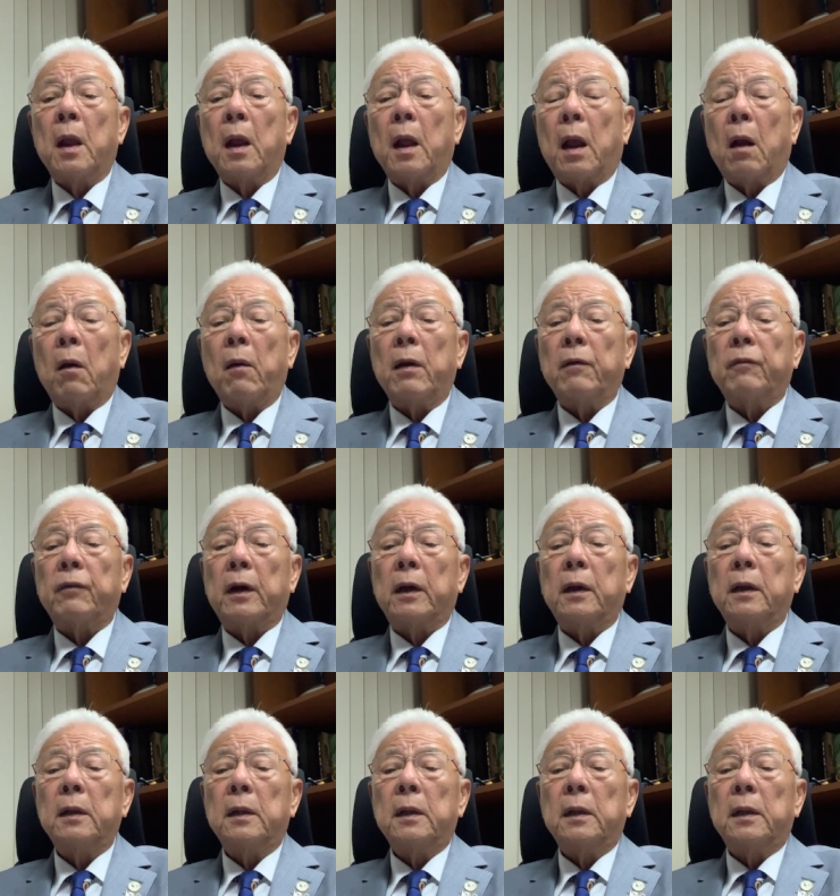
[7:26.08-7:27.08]

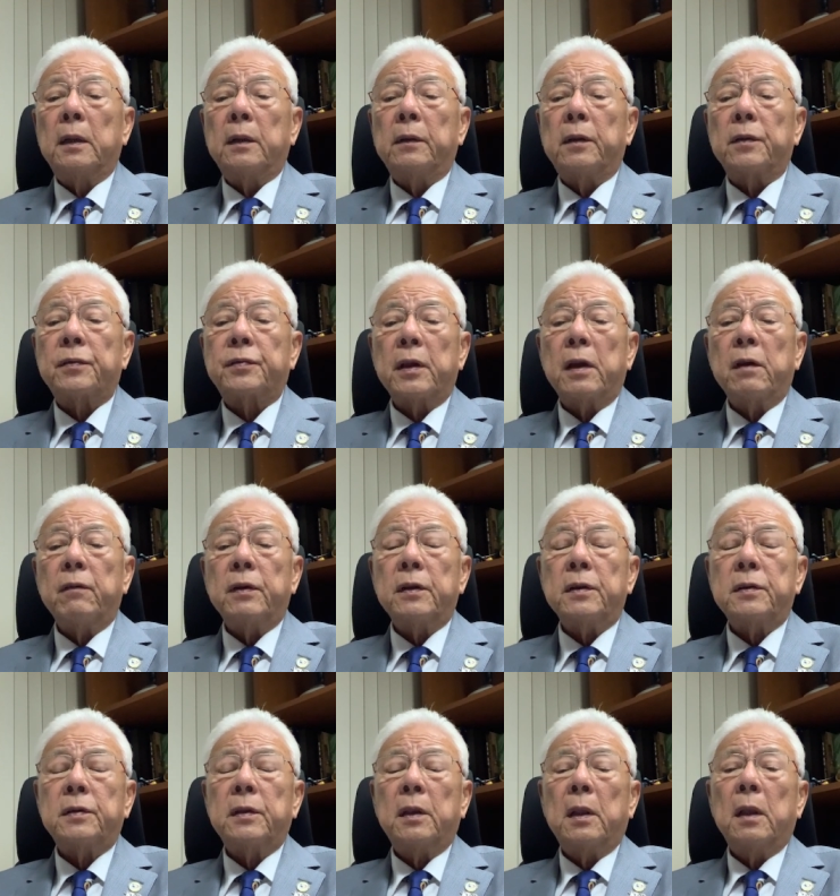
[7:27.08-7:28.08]
However, the
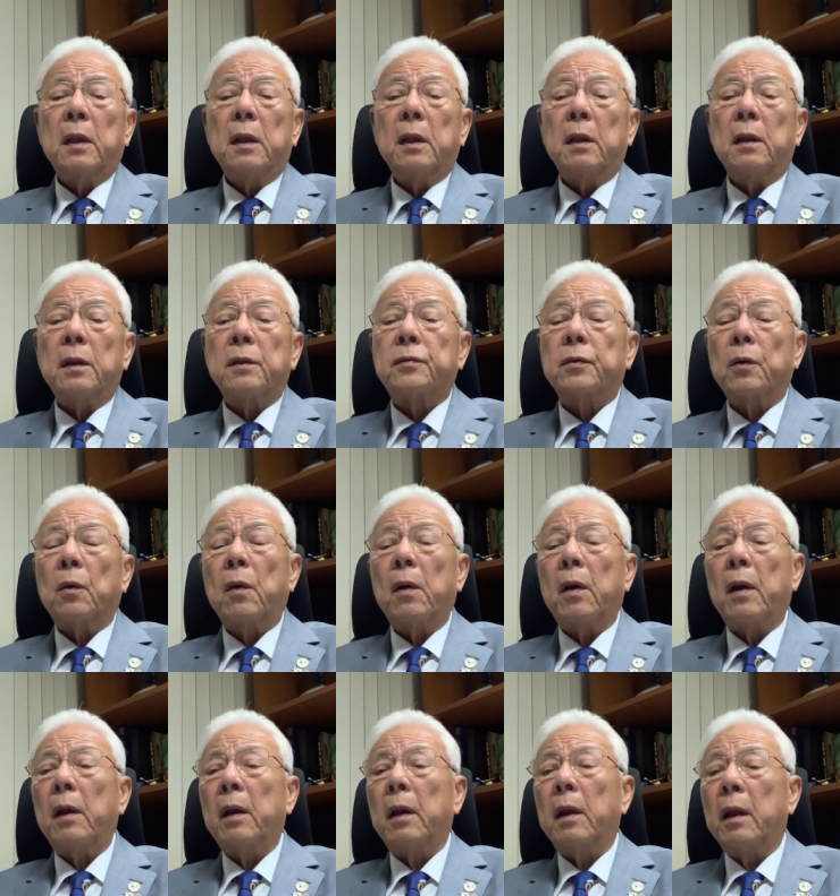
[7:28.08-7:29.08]
service is
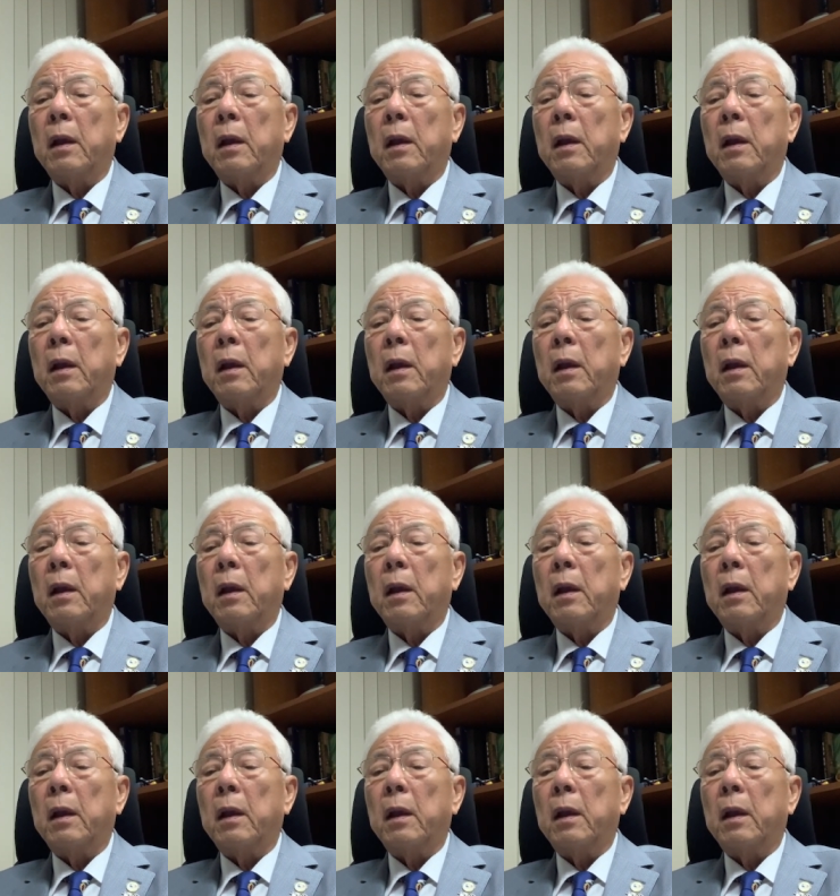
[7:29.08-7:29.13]
so